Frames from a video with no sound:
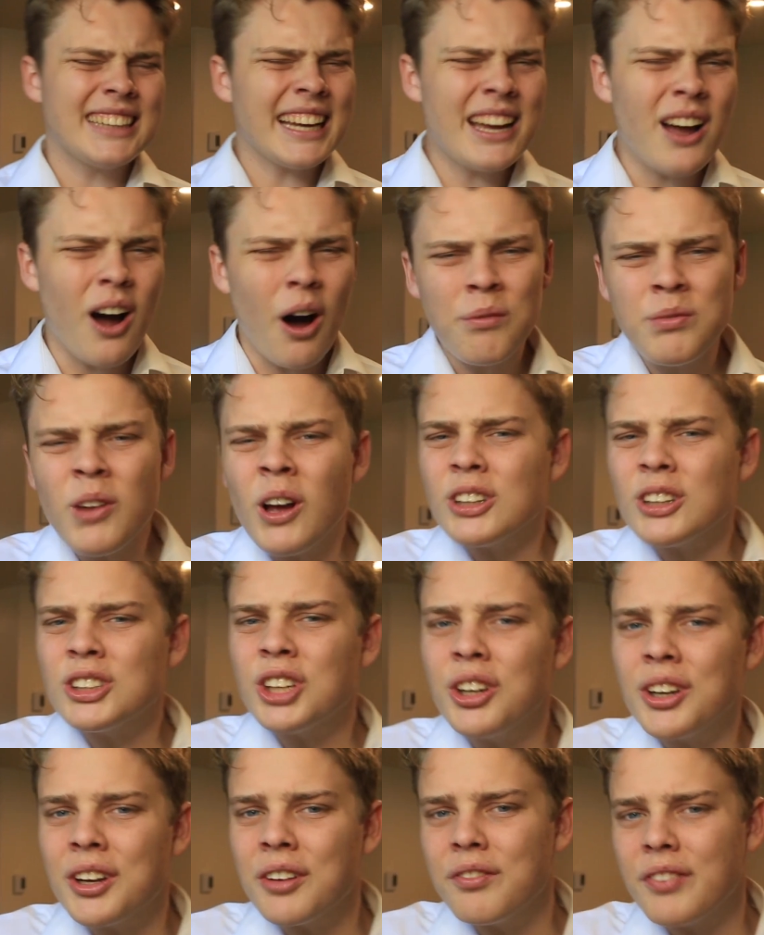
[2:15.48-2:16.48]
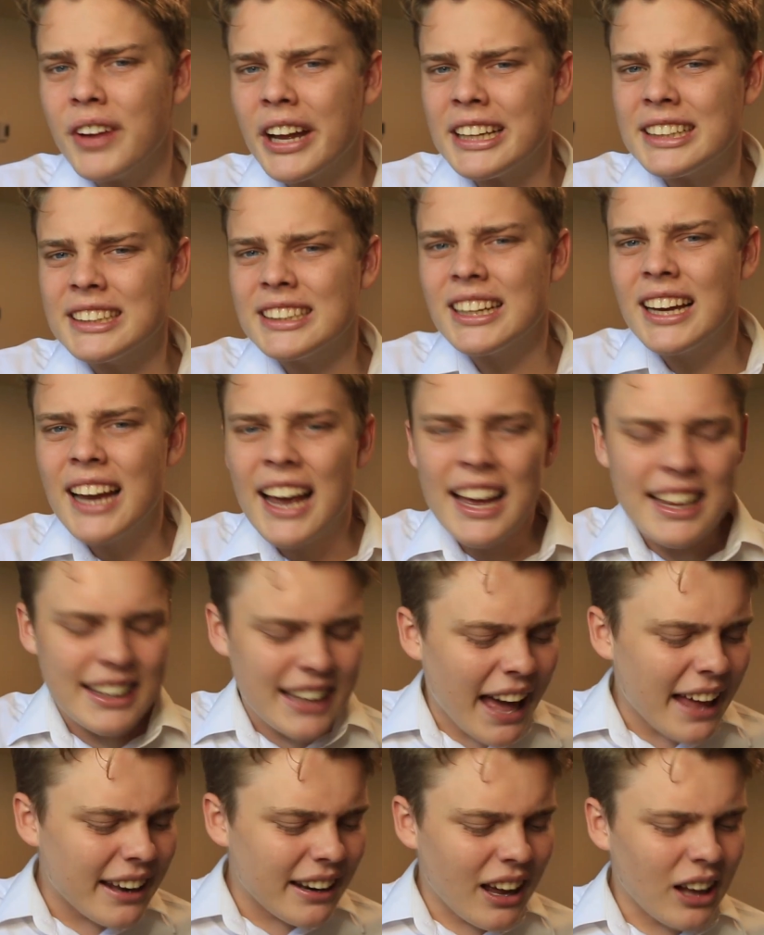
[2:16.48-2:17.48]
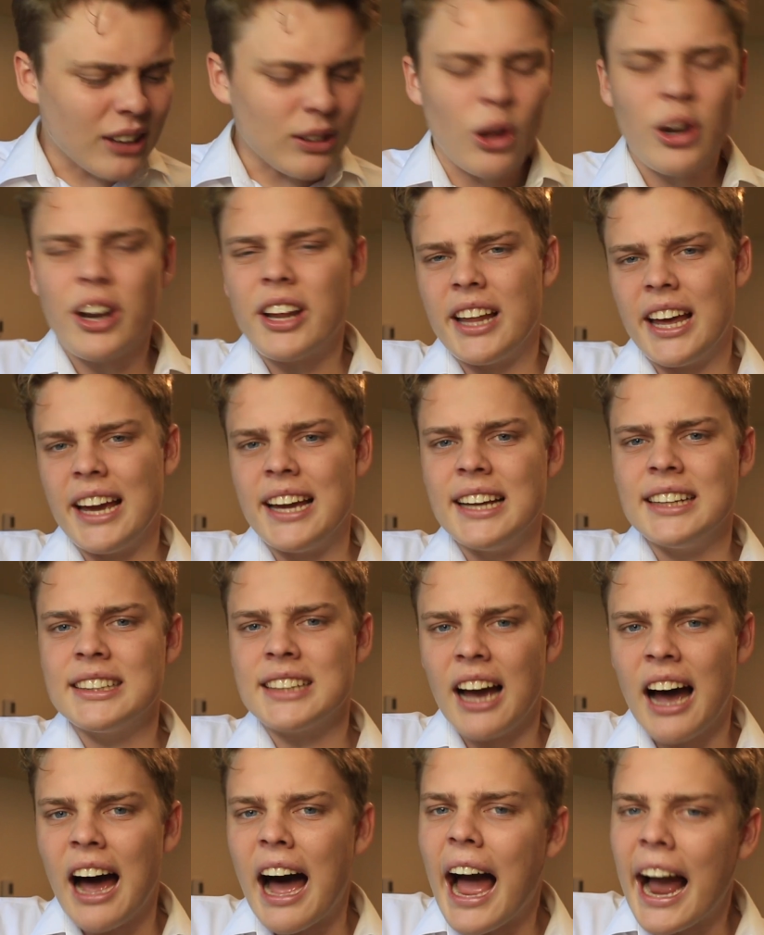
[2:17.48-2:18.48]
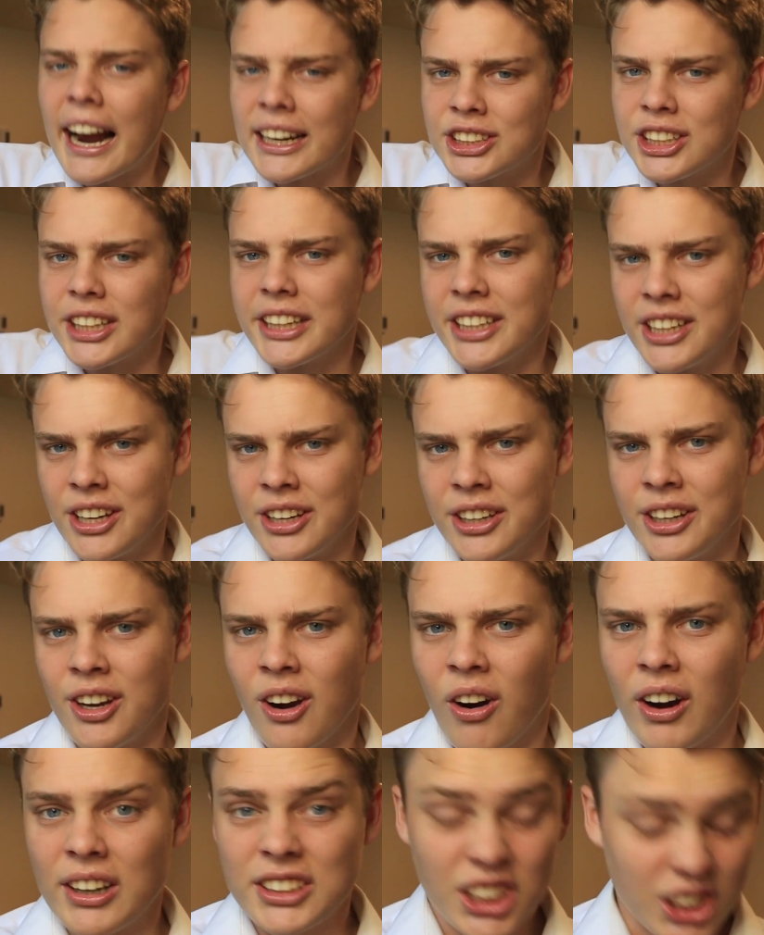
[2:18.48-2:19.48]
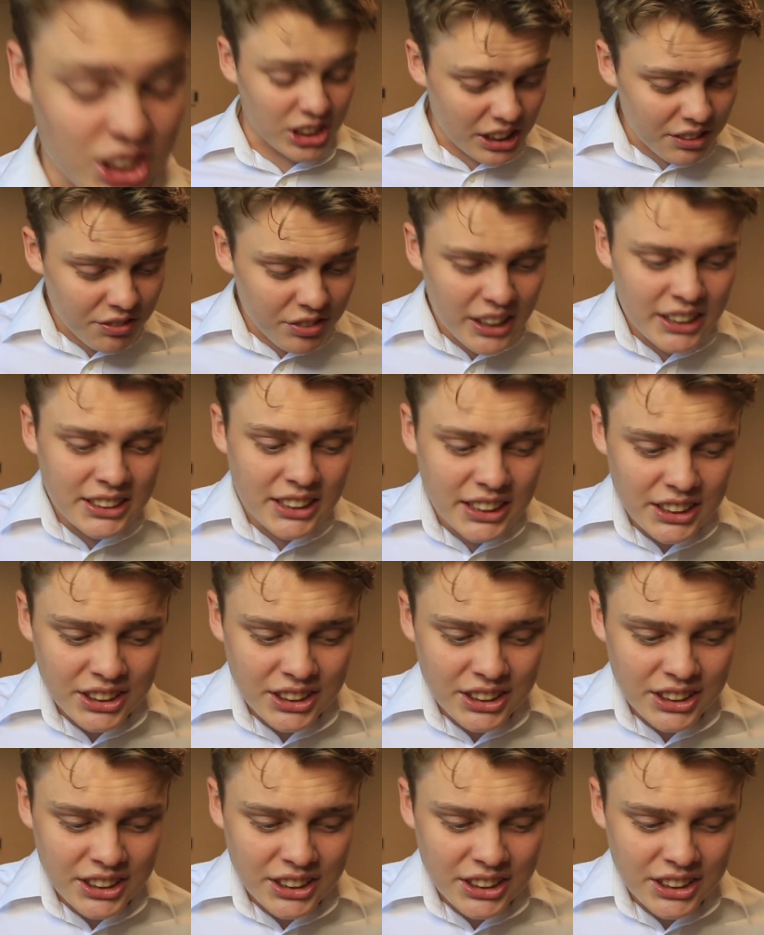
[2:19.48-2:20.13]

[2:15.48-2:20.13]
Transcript: See, I'm not too convinced that a lot of these are actually you guys. Because if this